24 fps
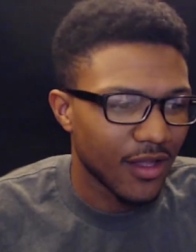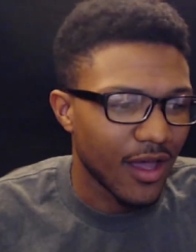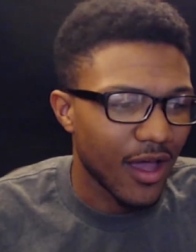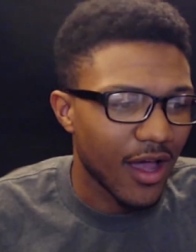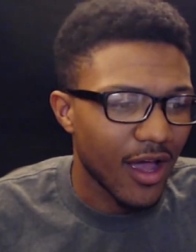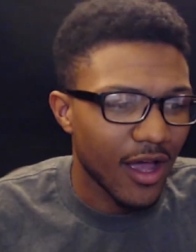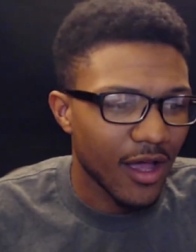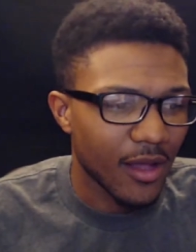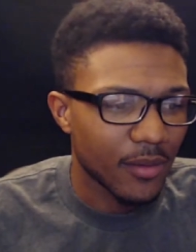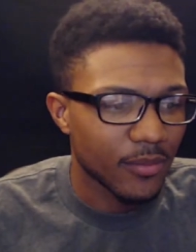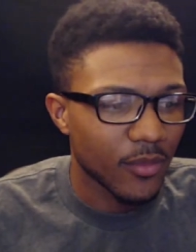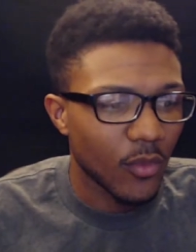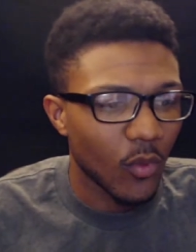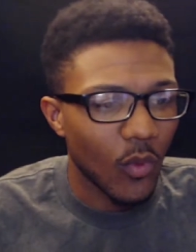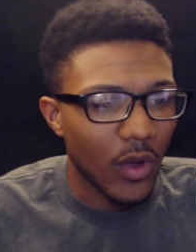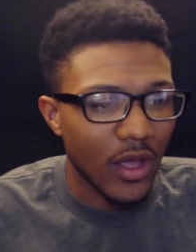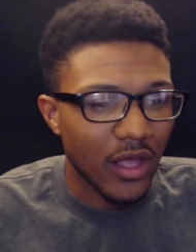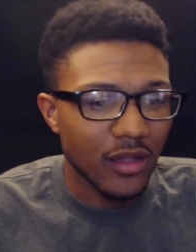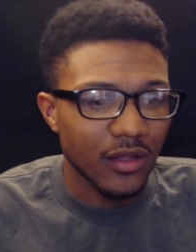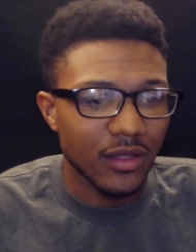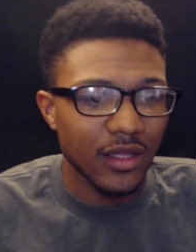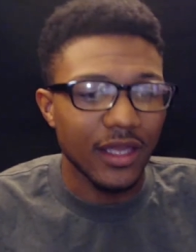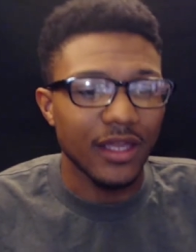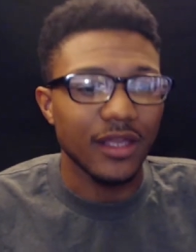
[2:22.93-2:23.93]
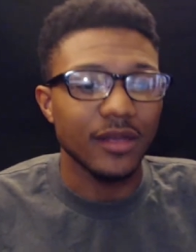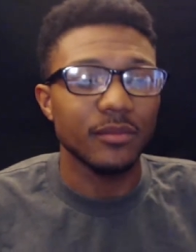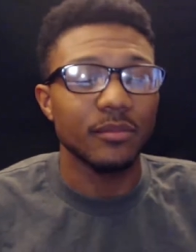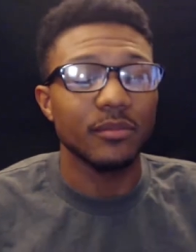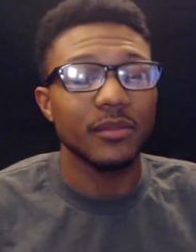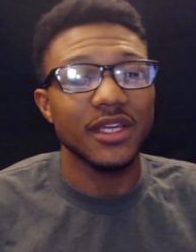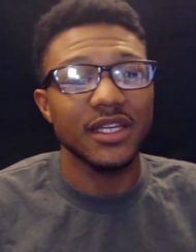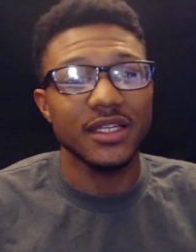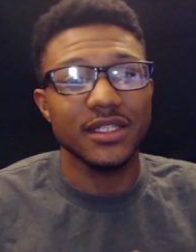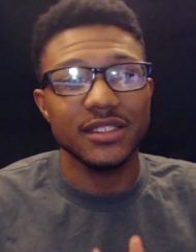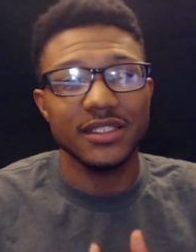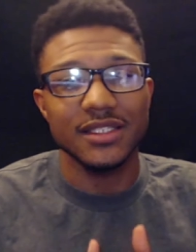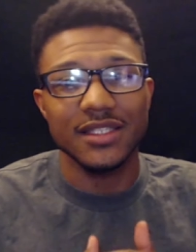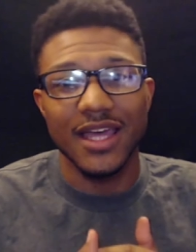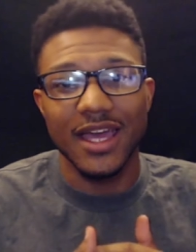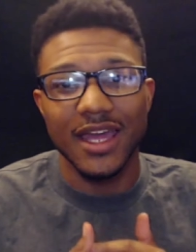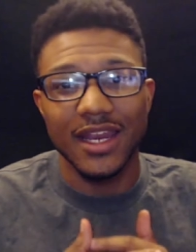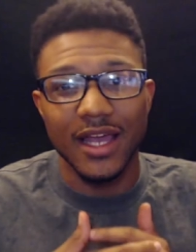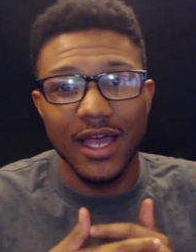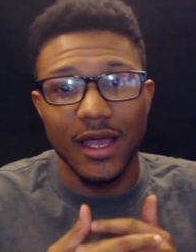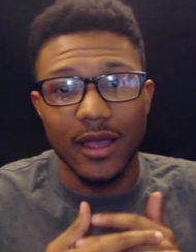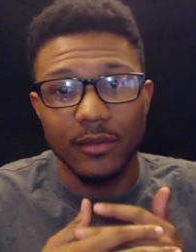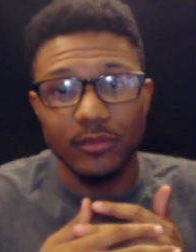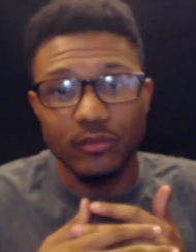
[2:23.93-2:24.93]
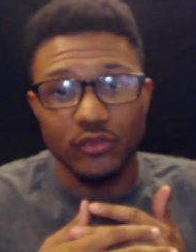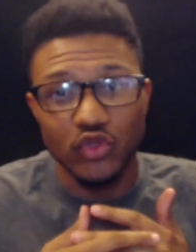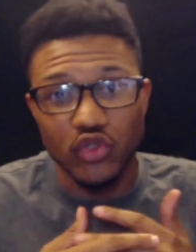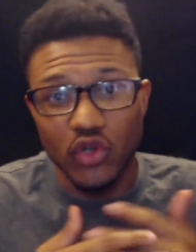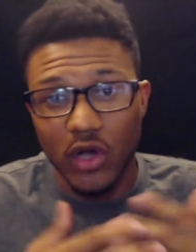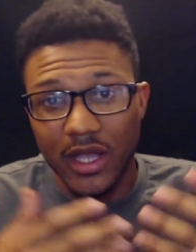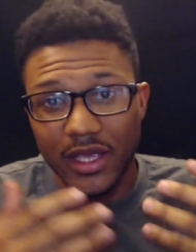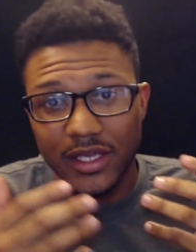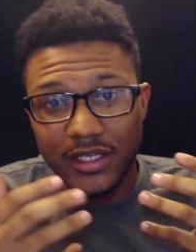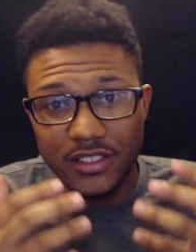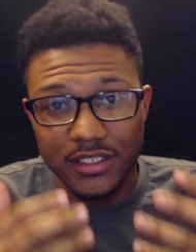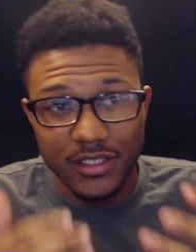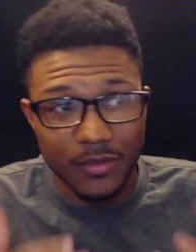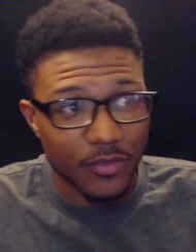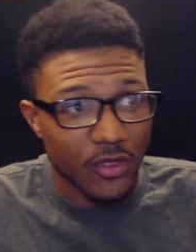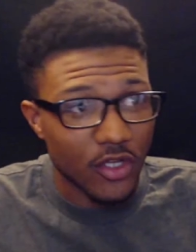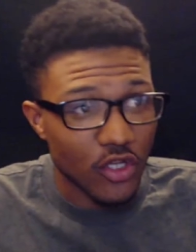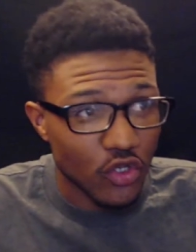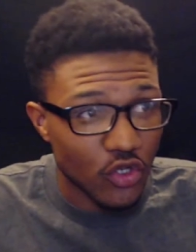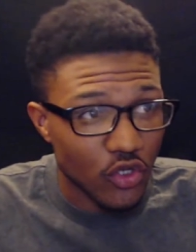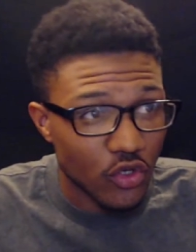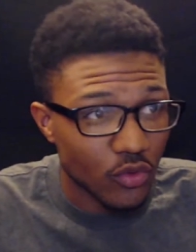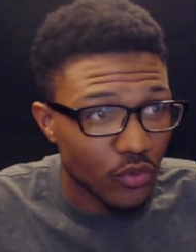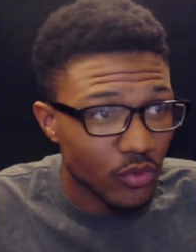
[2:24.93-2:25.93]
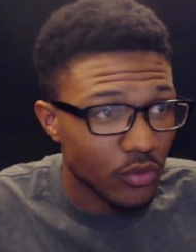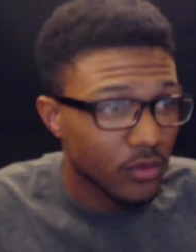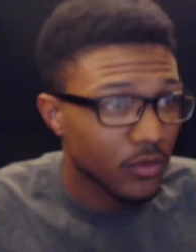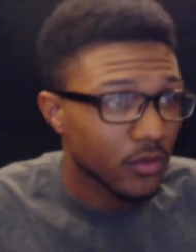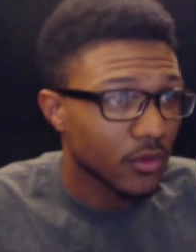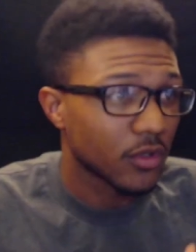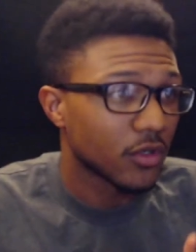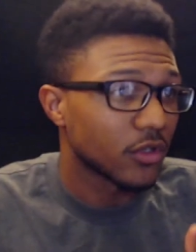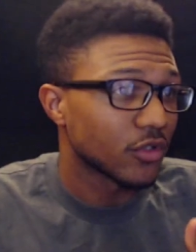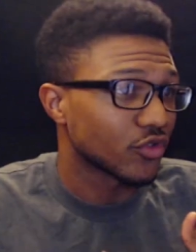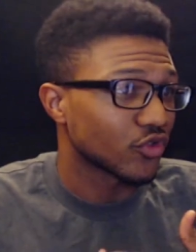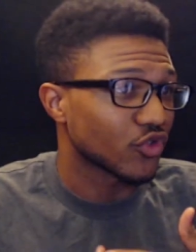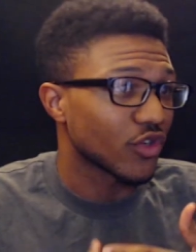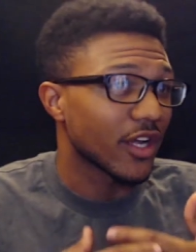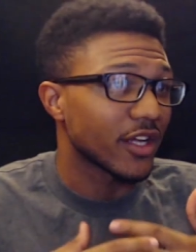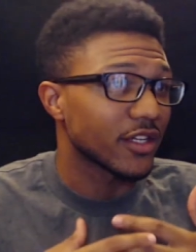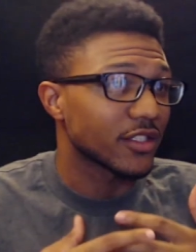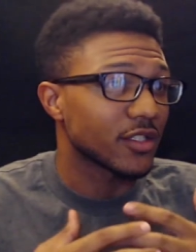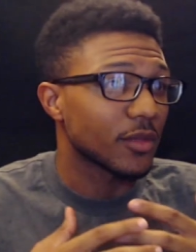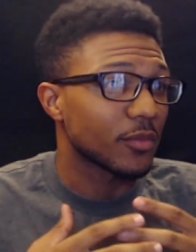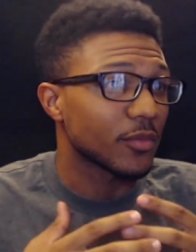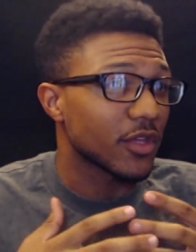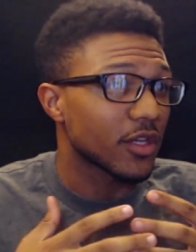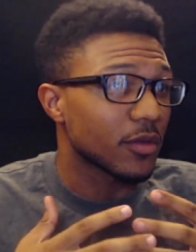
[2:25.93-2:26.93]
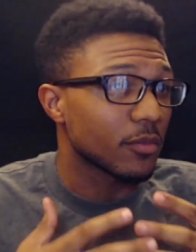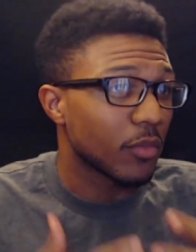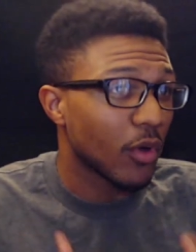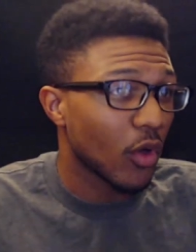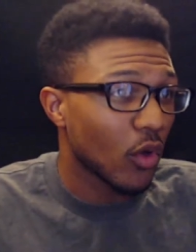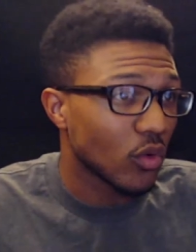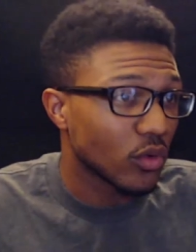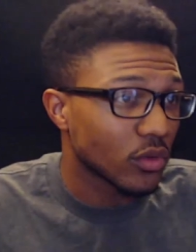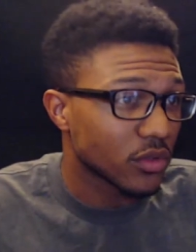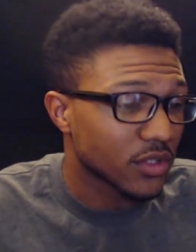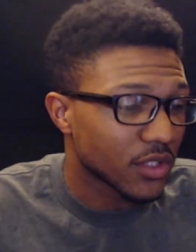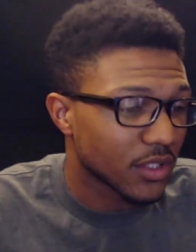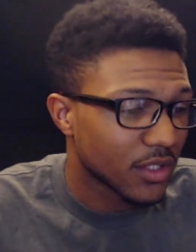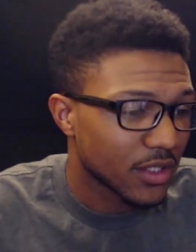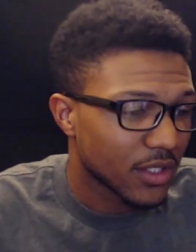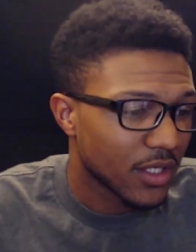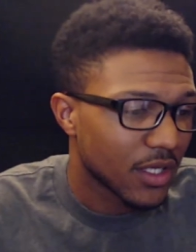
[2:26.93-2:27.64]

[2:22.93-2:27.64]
Well, it means that I'm trying something new, trying something bold.